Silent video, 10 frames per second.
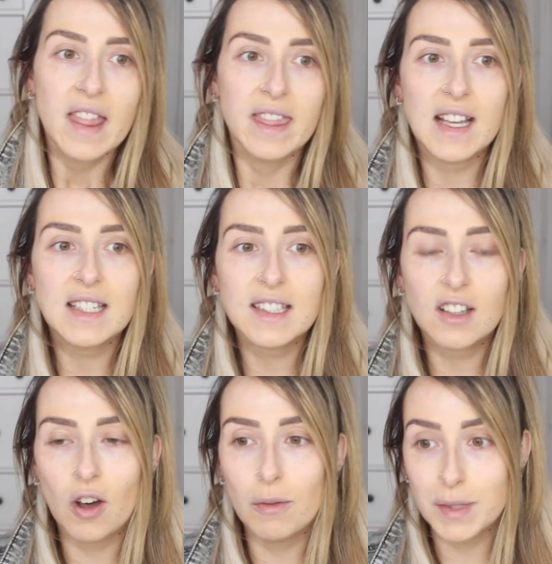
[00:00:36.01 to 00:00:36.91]
This
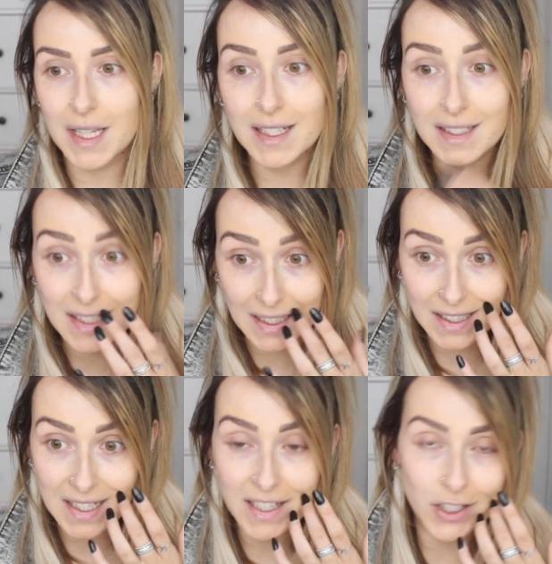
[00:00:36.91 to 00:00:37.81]
comes in
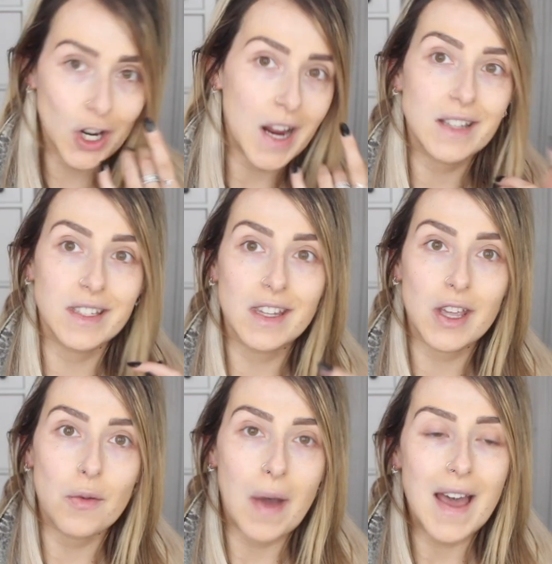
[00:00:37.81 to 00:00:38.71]
16 shades in the
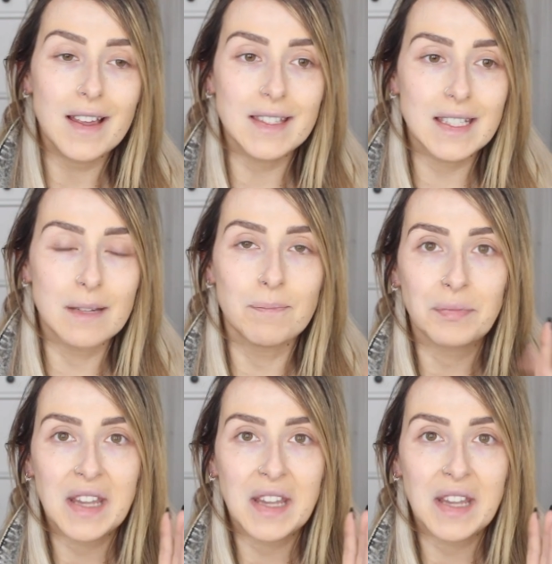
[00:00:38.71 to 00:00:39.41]
US